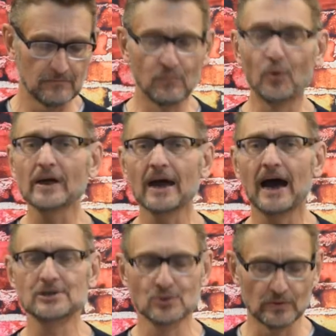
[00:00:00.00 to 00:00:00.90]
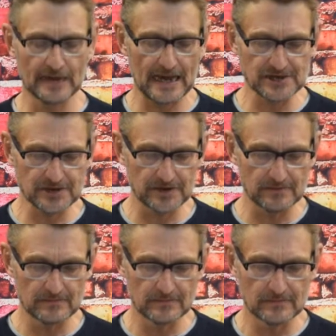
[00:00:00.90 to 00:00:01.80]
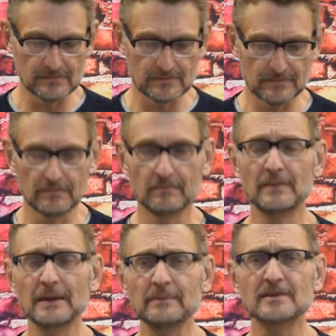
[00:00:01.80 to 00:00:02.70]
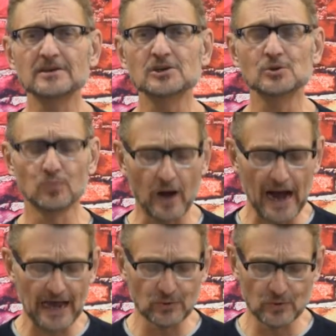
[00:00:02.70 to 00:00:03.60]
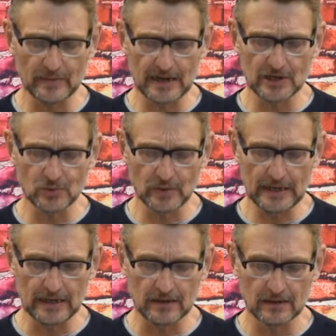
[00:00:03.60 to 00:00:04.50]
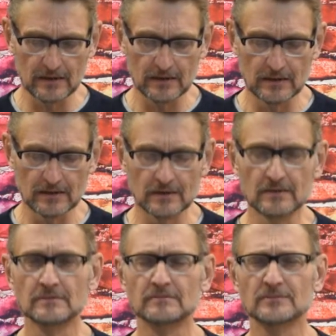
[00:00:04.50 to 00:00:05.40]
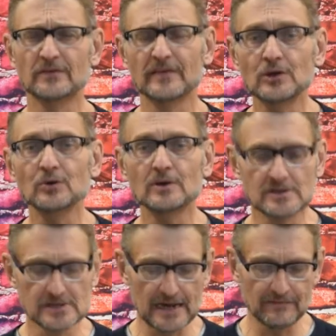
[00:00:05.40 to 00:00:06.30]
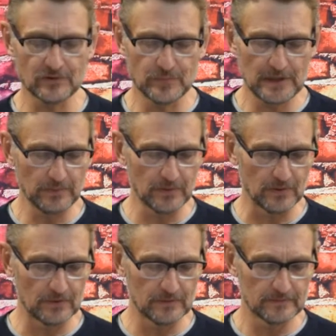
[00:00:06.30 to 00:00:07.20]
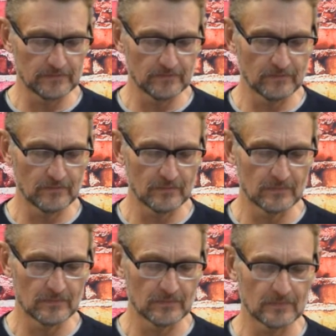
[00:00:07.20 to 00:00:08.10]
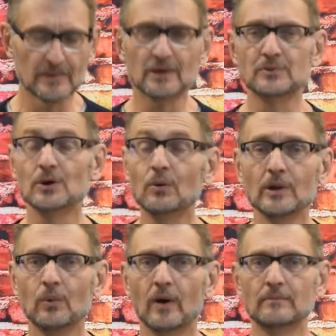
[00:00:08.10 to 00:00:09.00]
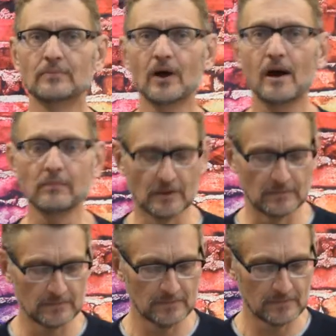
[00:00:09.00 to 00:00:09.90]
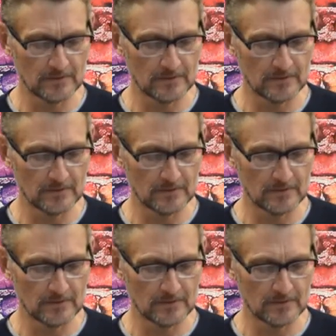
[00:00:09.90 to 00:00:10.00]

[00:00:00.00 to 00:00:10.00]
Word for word: Mordecai told Esther, maybe this is why you were made queen, so that you could save your people. There was only one problem.